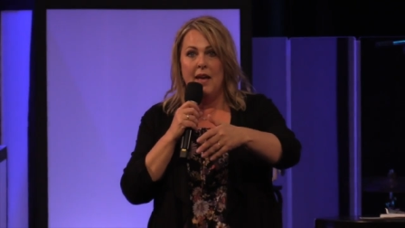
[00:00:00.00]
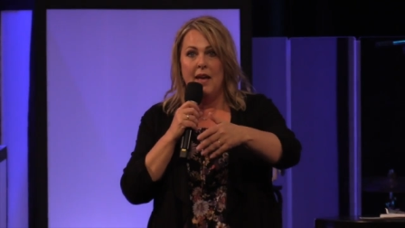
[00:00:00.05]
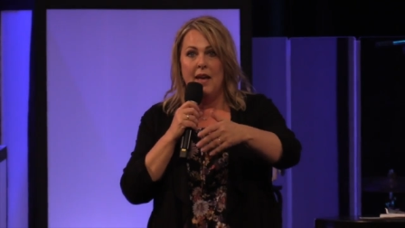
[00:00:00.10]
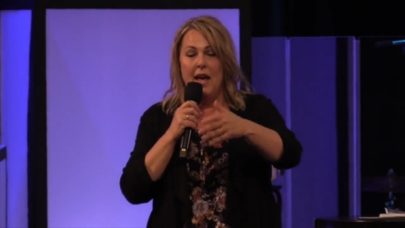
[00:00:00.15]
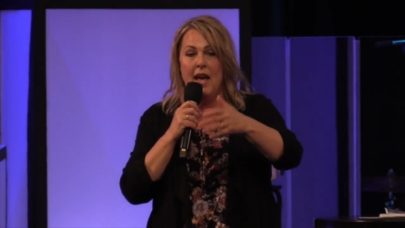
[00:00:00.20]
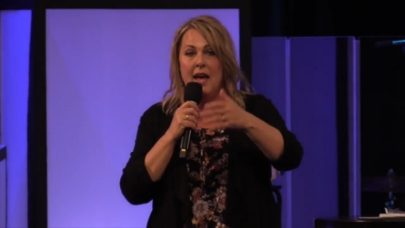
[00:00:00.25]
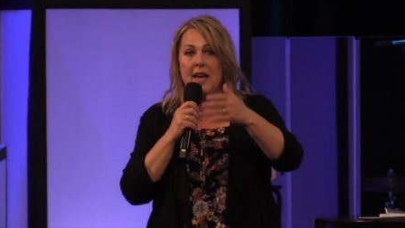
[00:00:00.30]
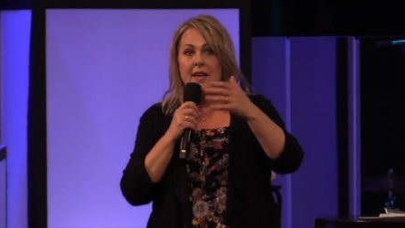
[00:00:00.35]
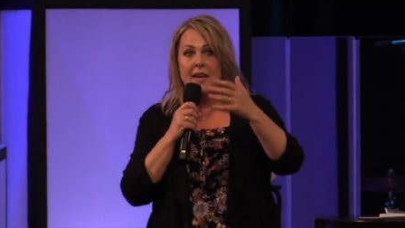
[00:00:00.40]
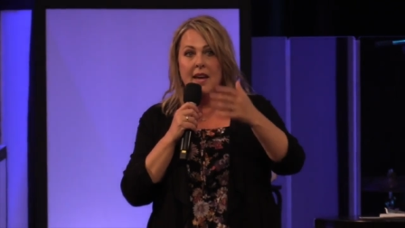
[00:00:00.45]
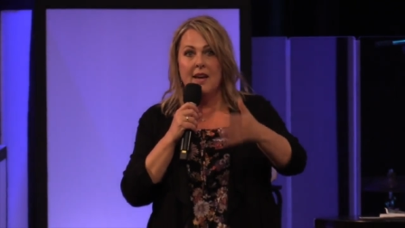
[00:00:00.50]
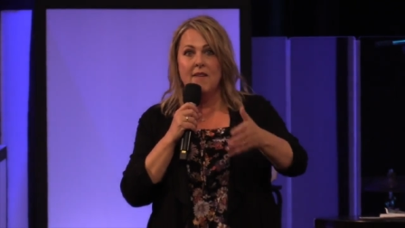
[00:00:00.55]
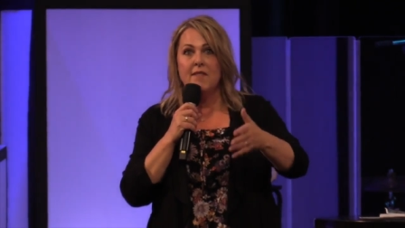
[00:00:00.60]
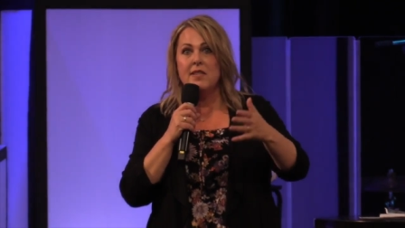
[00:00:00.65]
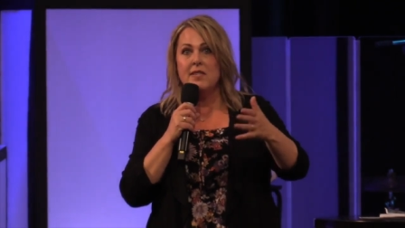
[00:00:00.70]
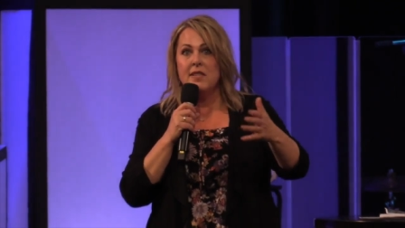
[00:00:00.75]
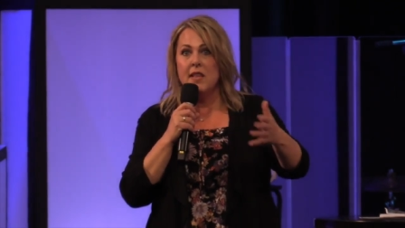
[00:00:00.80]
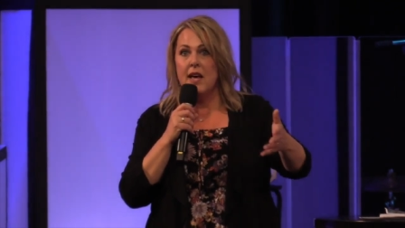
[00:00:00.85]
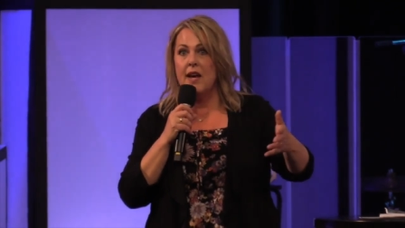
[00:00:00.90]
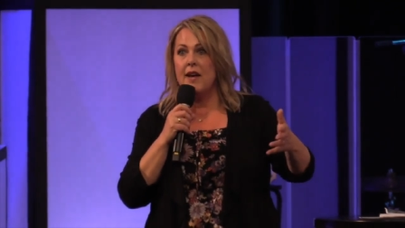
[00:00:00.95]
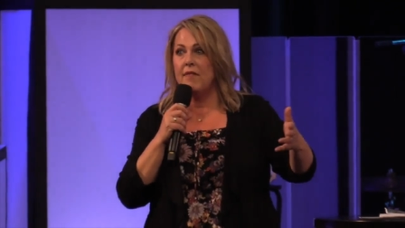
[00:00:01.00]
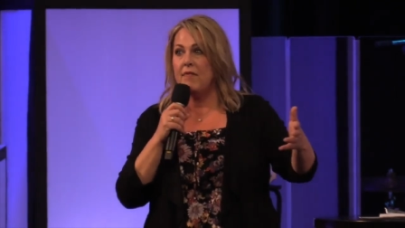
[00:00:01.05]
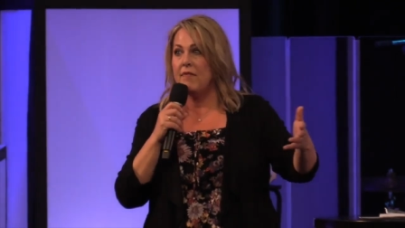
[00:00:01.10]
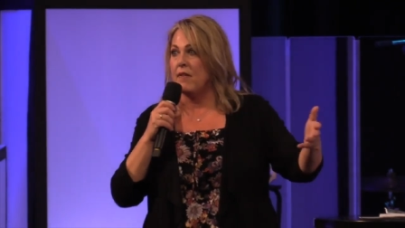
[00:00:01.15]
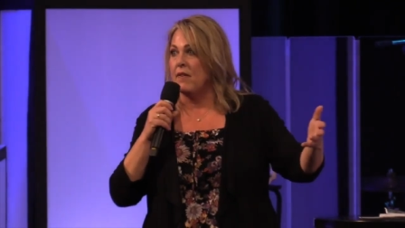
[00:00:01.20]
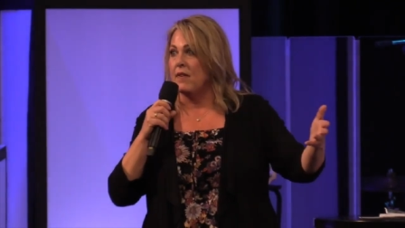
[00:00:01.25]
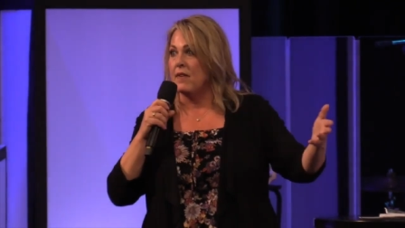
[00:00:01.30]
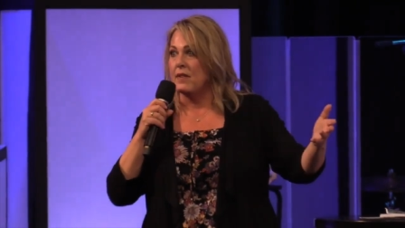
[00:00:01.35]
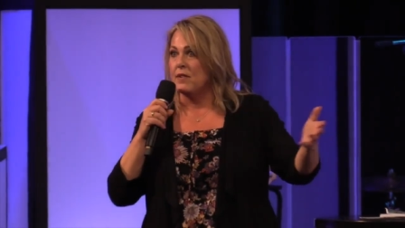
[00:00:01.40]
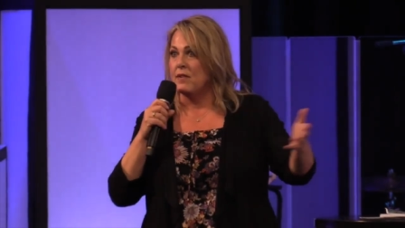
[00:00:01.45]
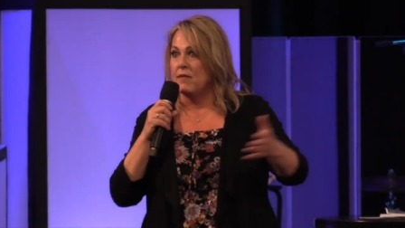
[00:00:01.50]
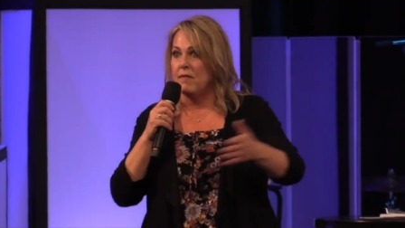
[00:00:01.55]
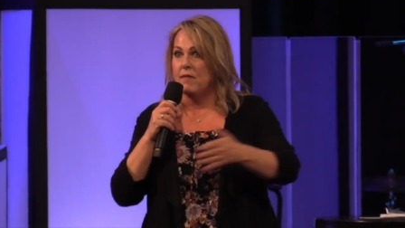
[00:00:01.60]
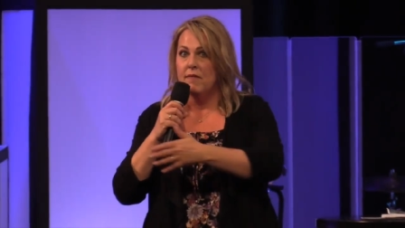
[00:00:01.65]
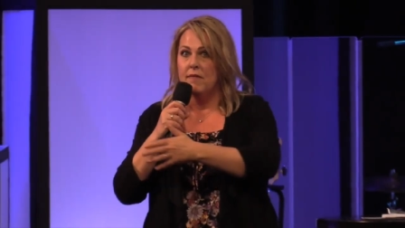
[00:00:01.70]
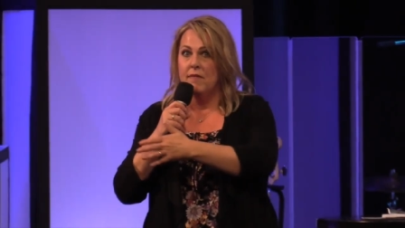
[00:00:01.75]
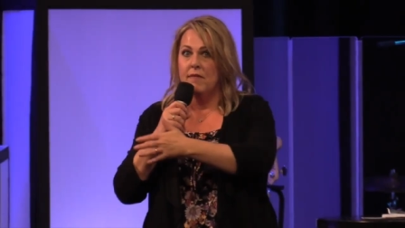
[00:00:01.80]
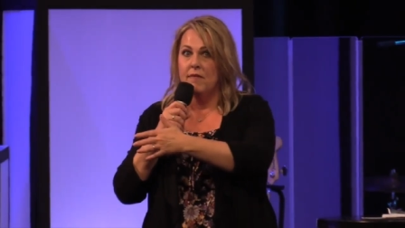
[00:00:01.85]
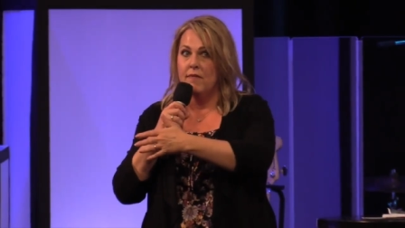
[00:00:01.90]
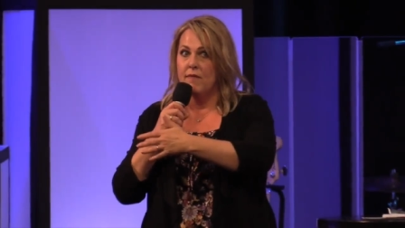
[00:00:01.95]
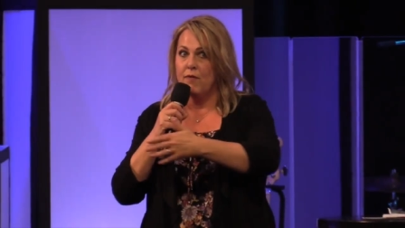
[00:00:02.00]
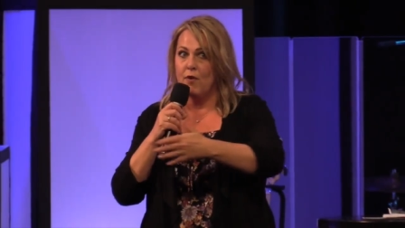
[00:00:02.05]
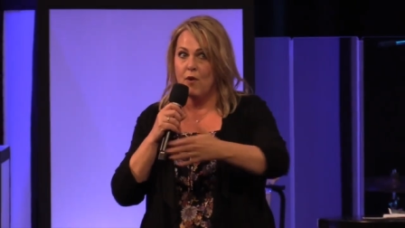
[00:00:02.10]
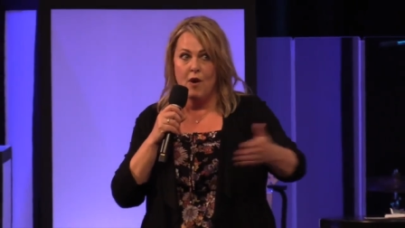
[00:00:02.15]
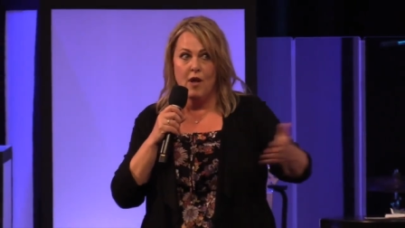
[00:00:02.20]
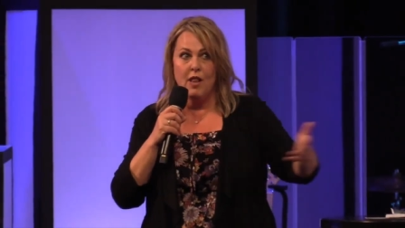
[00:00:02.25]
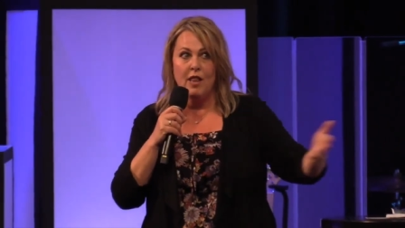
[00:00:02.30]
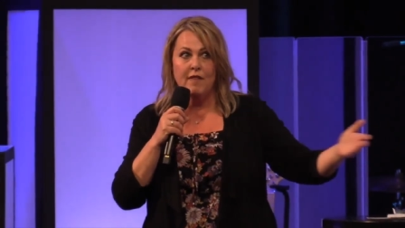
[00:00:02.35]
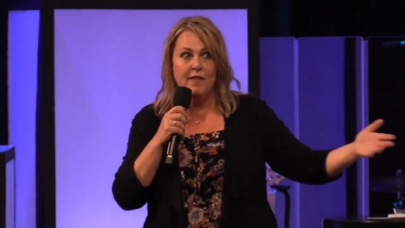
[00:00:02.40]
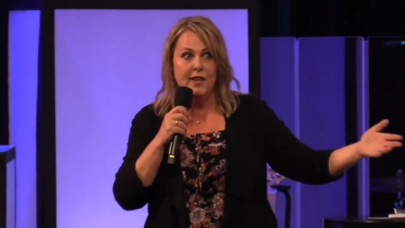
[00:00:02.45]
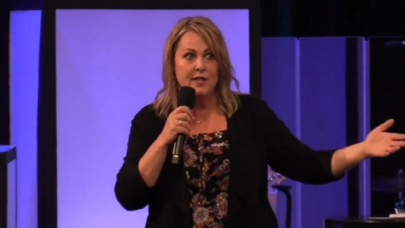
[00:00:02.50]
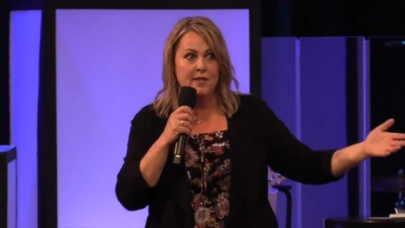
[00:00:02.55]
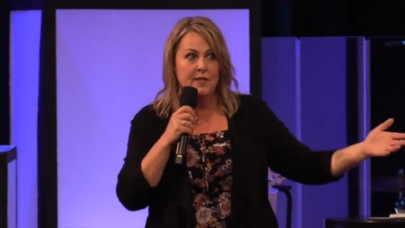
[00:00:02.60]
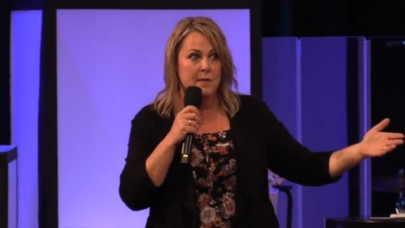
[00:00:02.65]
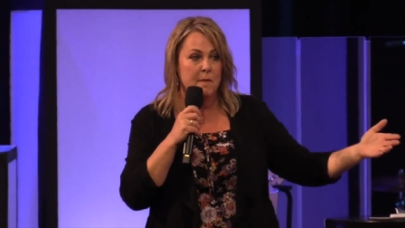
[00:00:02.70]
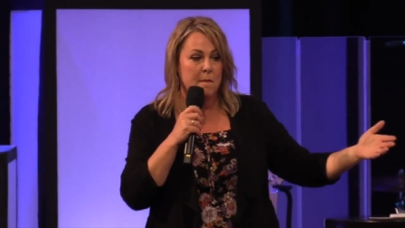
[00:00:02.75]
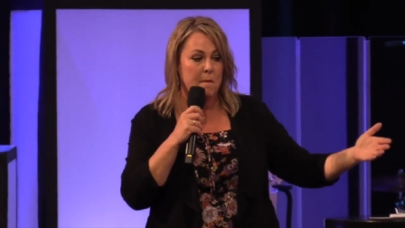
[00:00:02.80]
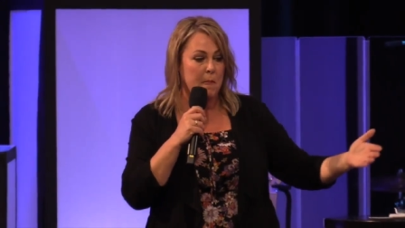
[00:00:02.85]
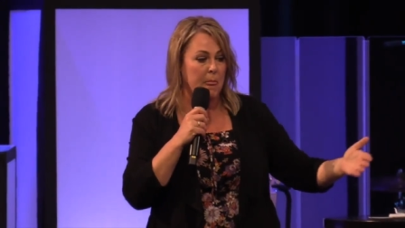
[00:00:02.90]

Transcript: and gave his life for all of us.